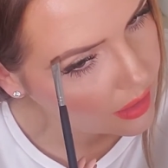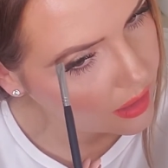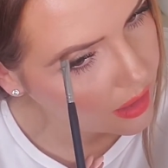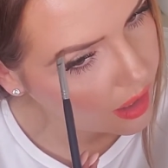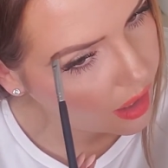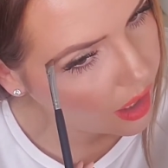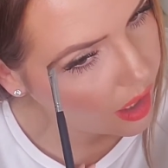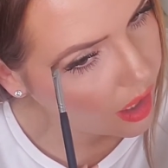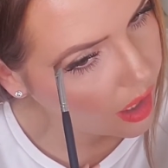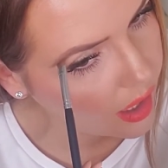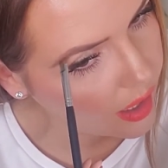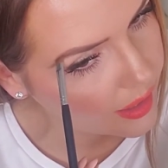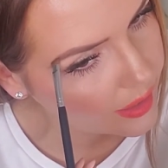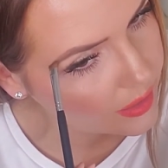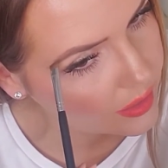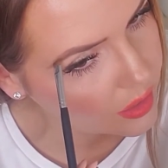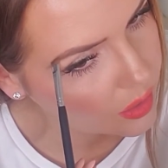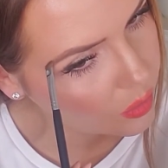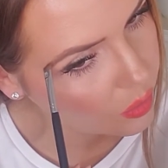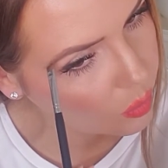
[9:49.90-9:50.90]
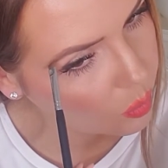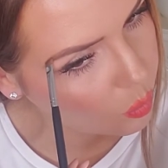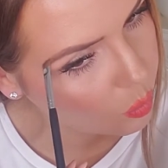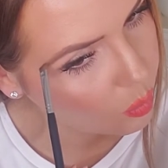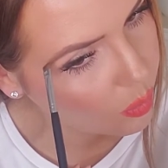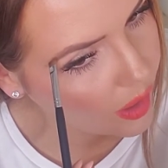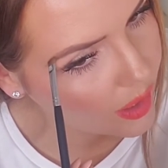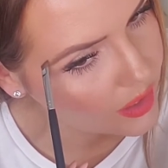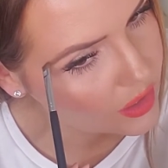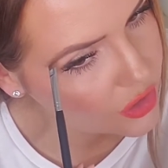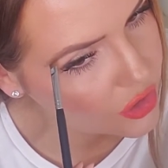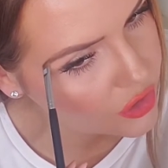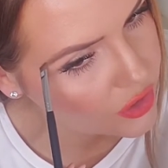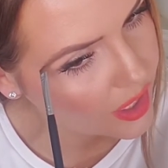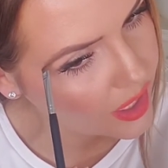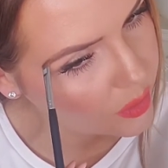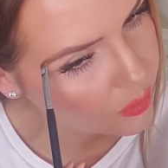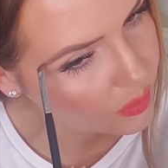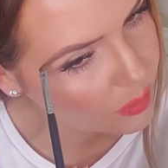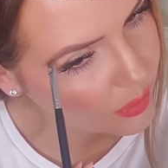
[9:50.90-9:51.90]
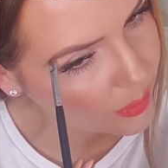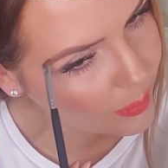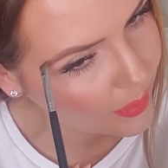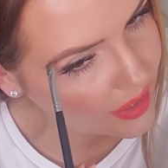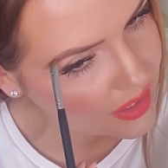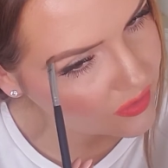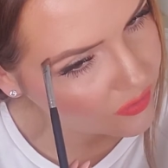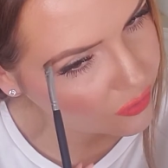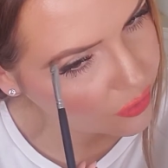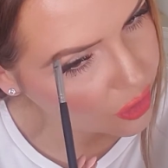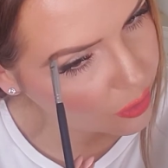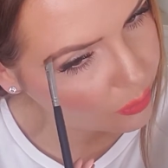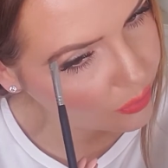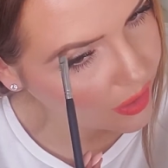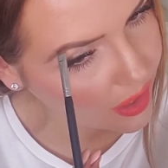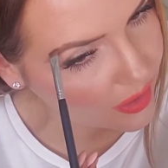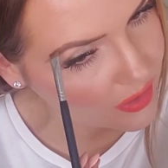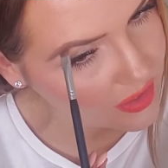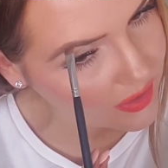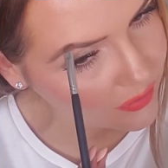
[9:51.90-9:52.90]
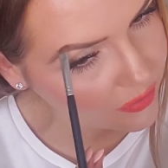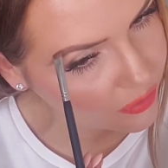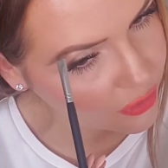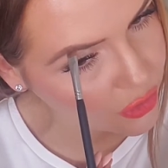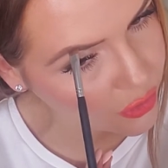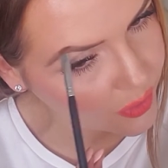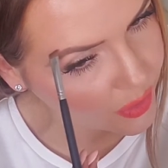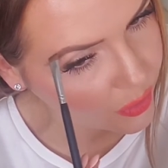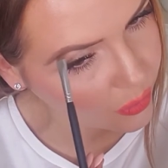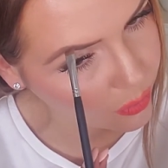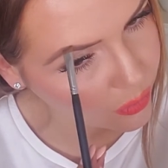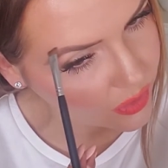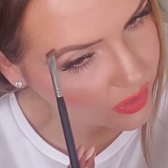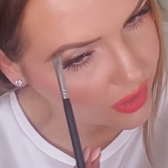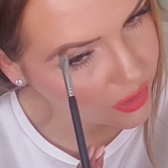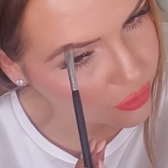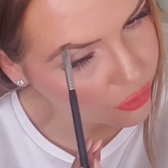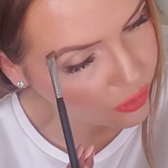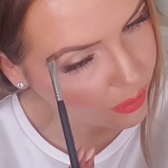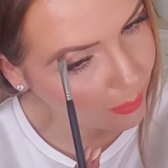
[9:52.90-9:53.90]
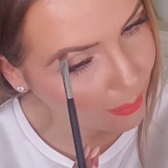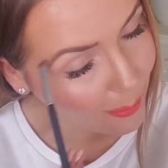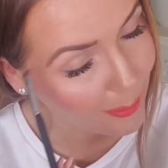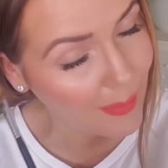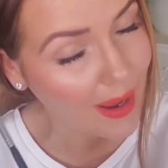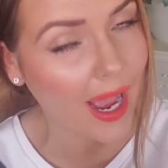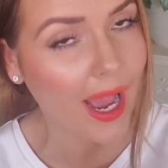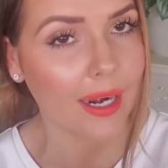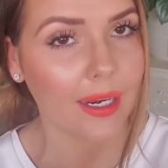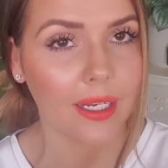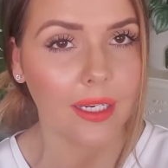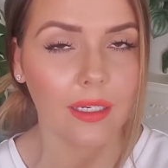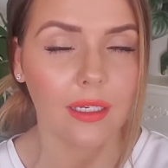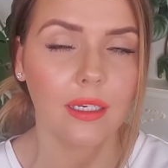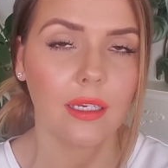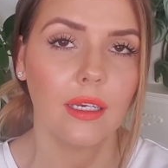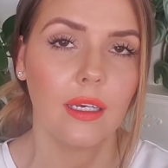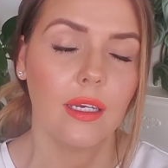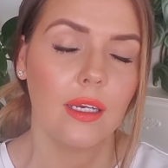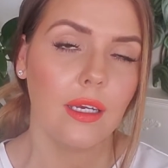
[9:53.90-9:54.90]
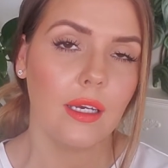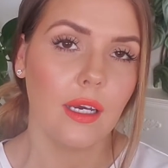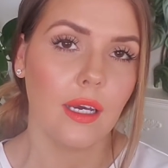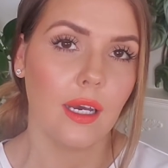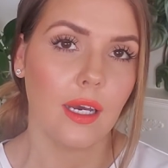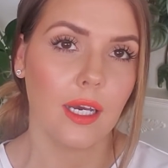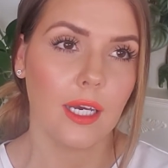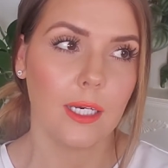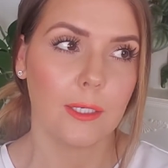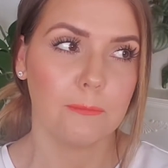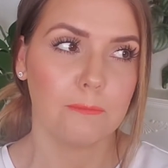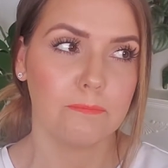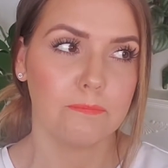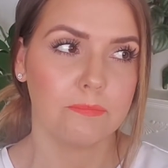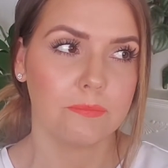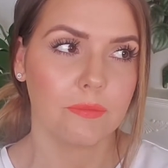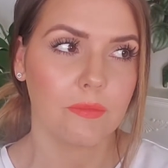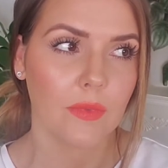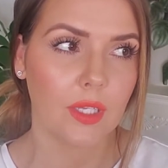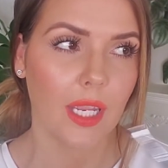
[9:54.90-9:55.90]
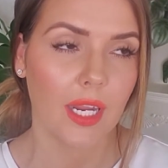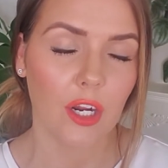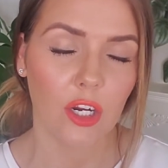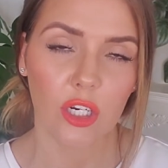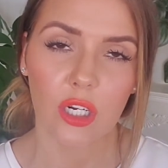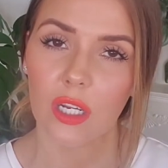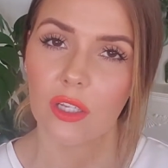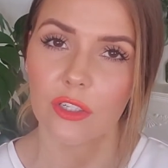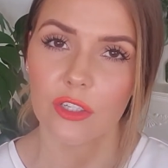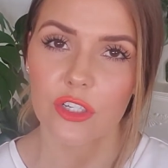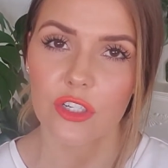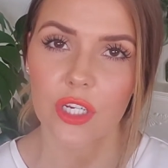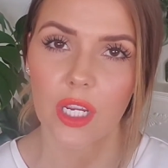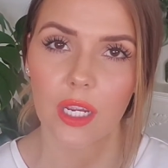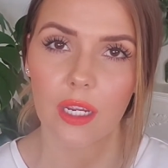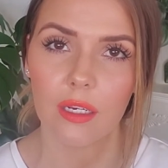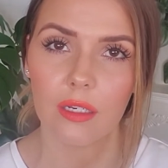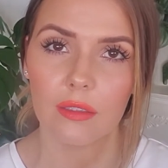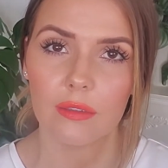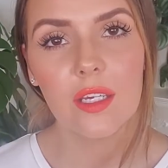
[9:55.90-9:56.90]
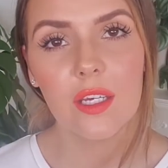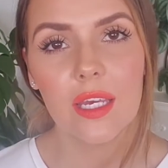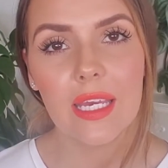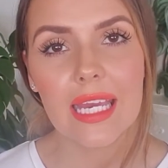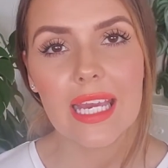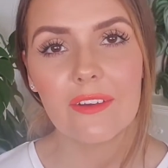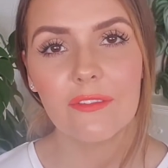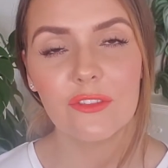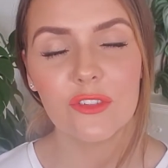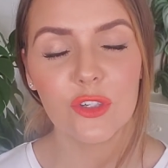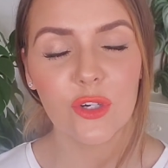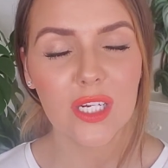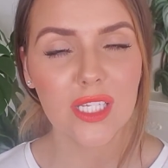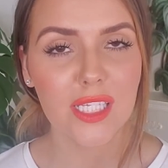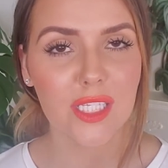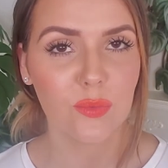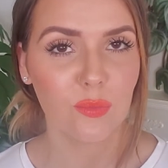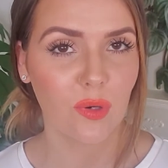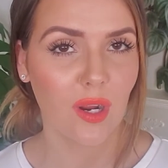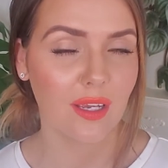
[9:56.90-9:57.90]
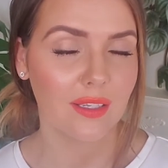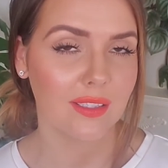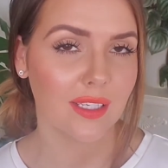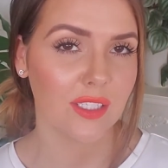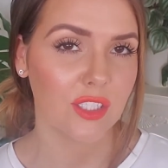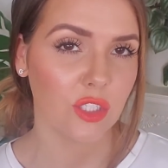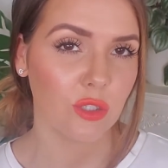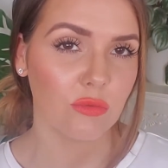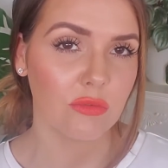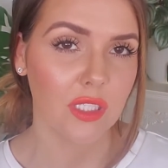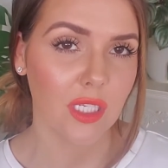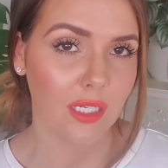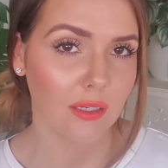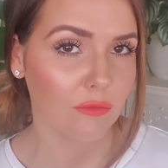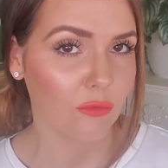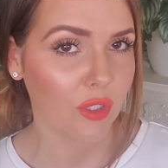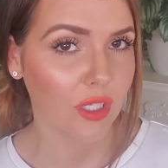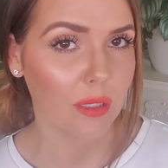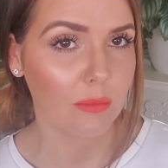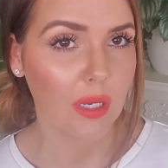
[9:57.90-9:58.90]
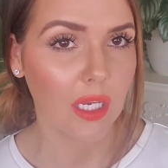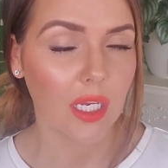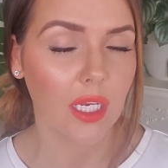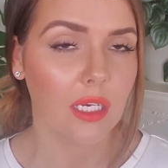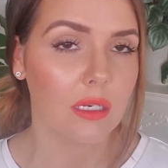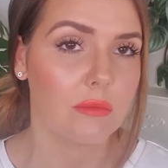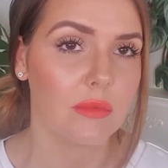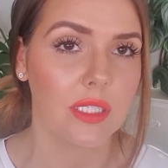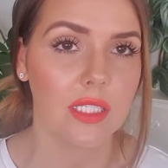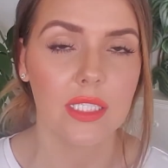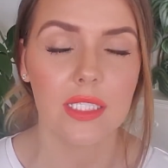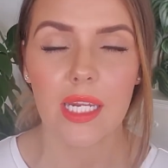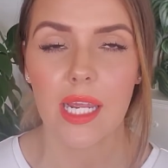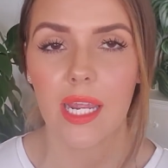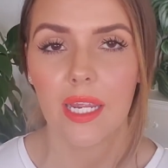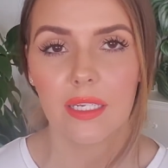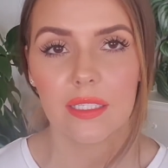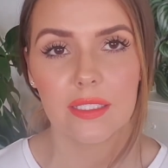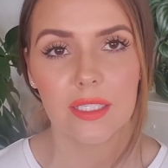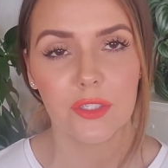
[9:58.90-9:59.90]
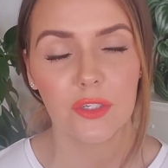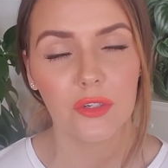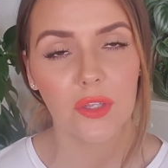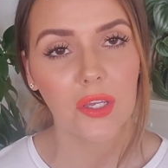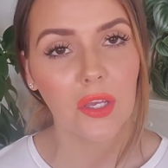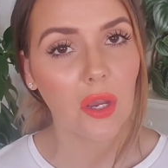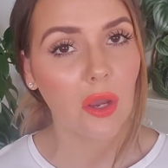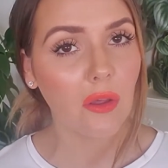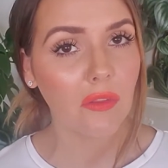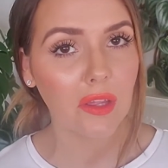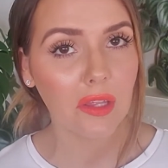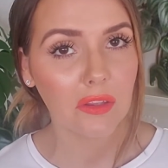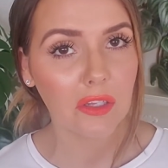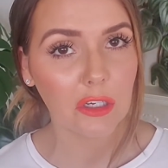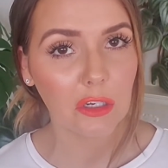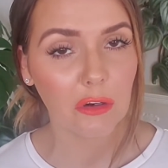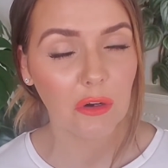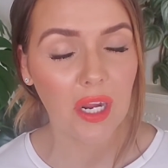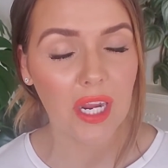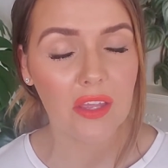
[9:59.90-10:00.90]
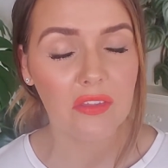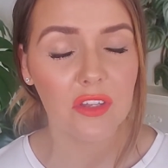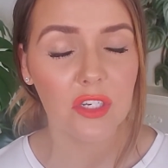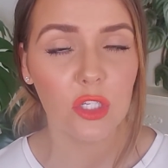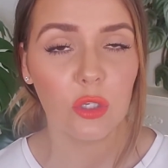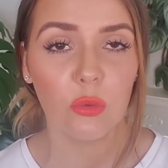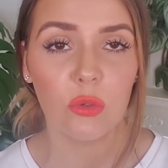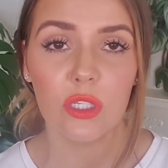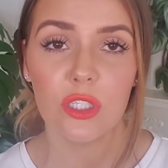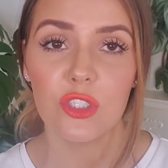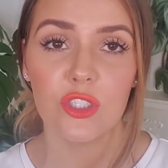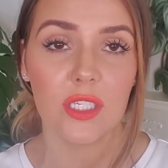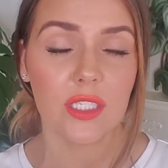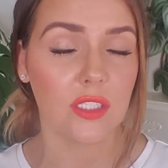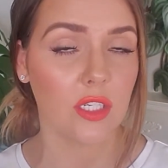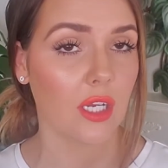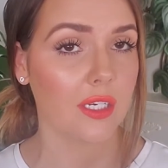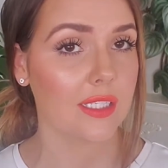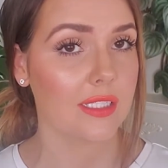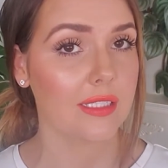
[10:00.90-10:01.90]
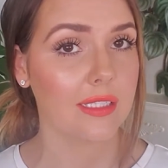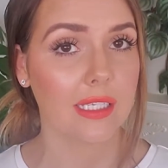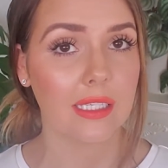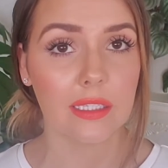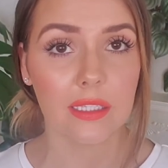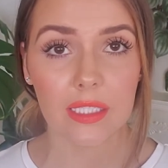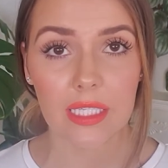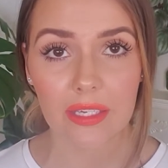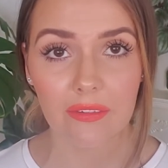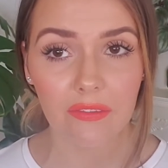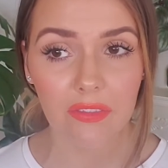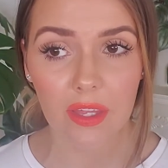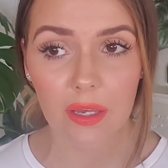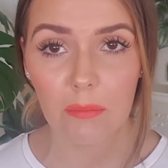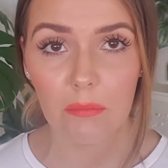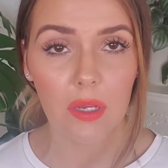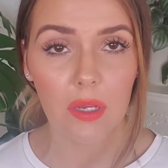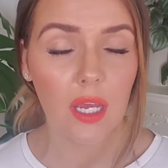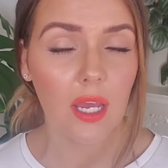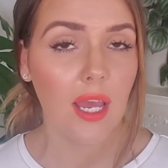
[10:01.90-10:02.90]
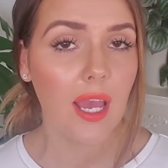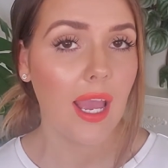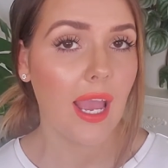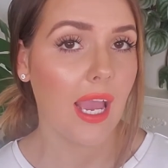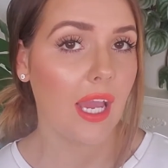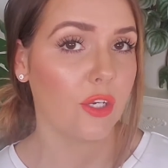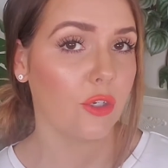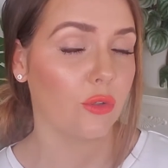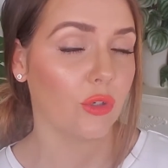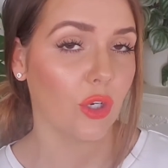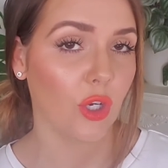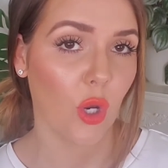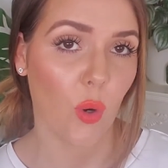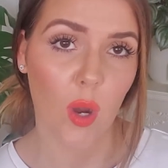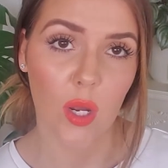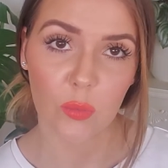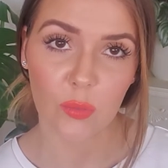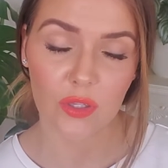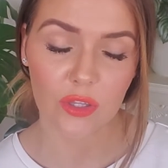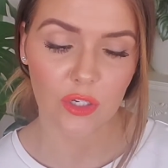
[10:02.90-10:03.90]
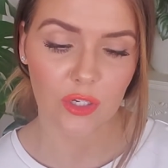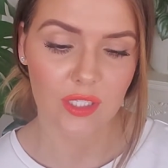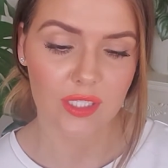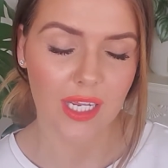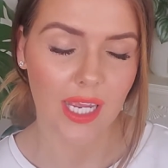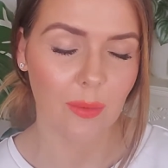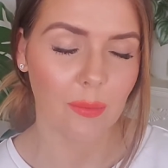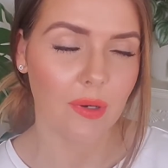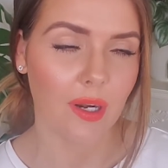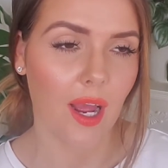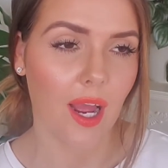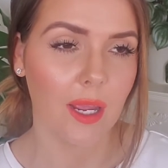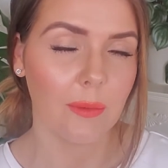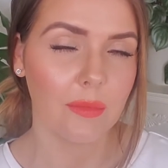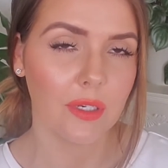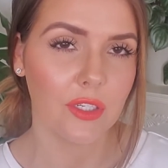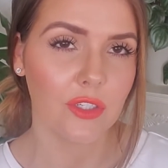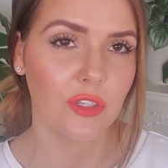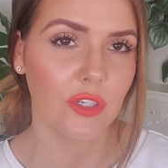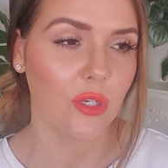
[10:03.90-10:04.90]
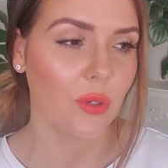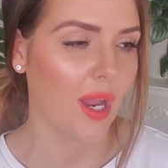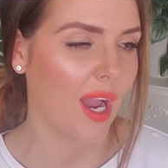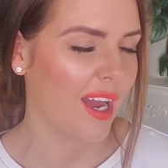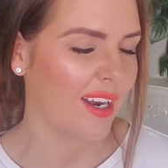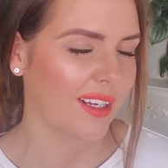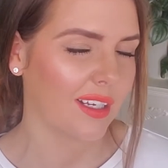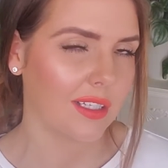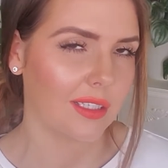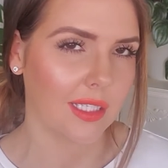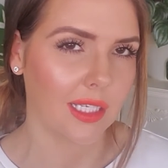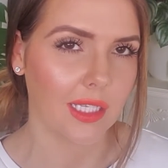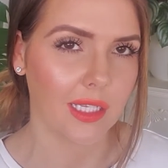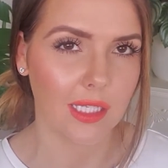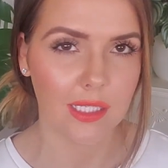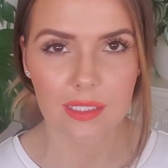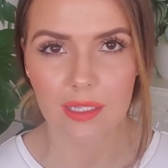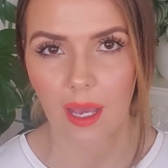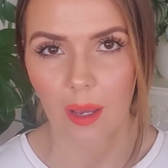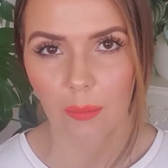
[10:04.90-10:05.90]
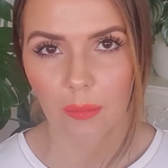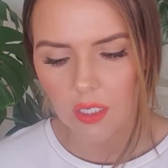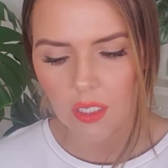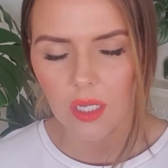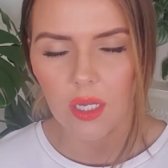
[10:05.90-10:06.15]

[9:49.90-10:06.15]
on what shade would be best for your brows if you're doing a really dramatic hair color shade. If during this process you didn't really make any mistakes and you're like, oh, they look great, then you could just honestly leave them and you could go on with your day, but I'm gonna show you how to clean these up.